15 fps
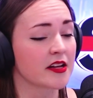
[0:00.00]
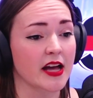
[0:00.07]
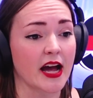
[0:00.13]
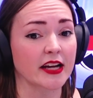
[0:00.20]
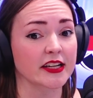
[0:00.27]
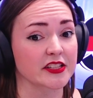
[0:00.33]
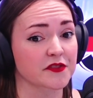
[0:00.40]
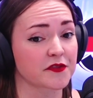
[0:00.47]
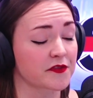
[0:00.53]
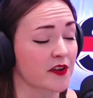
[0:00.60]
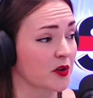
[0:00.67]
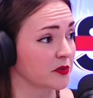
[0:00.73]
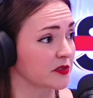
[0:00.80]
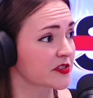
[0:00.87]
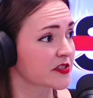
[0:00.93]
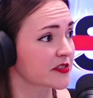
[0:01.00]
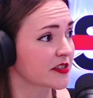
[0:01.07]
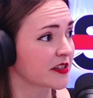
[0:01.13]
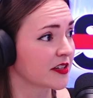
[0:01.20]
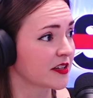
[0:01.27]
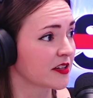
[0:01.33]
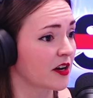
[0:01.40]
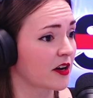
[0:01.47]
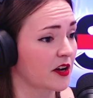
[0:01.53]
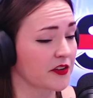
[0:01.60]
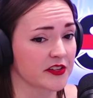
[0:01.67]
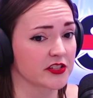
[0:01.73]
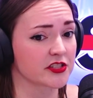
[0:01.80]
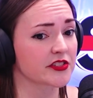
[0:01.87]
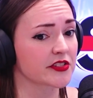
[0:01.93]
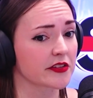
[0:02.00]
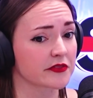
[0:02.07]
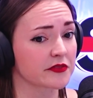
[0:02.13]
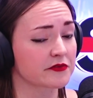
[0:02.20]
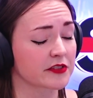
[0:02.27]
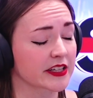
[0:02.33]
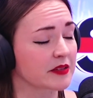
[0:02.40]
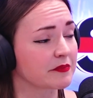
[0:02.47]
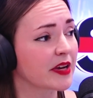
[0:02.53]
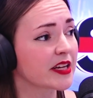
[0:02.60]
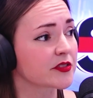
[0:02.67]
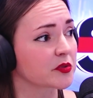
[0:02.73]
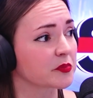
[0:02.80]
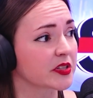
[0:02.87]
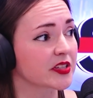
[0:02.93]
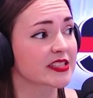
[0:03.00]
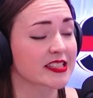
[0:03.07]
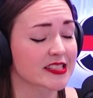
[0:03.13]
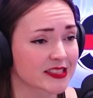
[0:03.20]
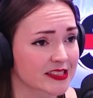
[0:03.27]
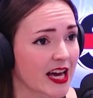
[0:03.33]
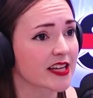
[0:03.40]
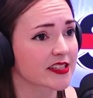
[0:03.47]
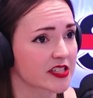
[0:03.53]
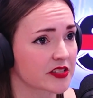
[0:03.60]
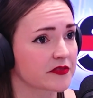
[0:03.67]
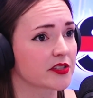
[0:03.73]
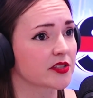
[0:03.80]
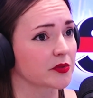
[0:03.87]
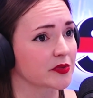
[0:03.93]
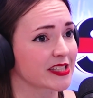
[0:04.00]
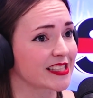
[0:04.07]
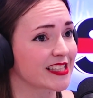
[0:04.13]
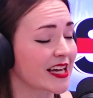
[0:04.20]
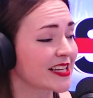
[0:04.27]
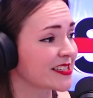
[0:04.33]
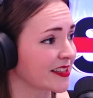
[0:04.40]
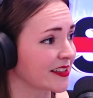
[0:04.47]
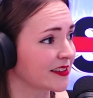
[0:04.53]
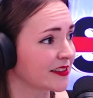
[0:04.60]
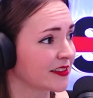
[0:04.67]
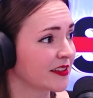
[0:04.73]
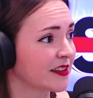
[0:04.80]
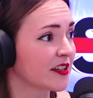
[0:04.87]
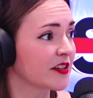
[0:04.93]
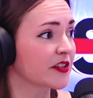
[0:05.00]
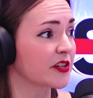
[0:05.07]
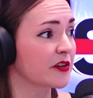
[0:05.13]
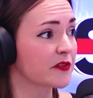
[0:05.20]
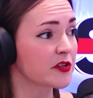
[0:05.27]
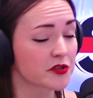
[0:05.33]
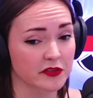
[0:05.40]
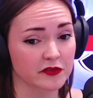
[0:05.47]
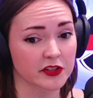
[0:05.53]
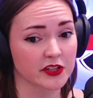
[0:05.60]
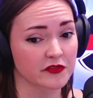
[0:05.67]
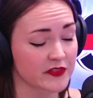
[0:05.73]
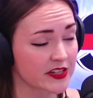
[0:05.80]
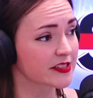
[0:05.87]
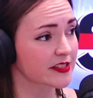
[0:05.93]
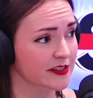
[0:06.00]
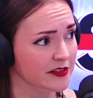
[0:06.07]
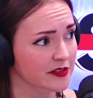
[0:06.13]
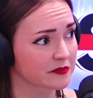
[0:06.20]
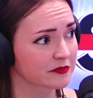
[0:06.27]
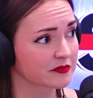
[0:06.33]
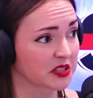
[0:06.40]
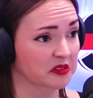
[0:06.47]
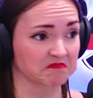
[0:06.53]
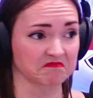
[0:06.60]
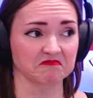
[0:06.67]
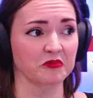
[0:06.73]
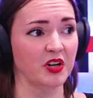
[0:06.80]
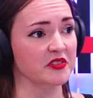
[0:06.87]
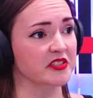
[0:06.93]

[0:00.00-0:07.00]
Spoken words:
and it's false, I think you deserve a freaking medal, because it's that difficult to get it that if you can convince them, well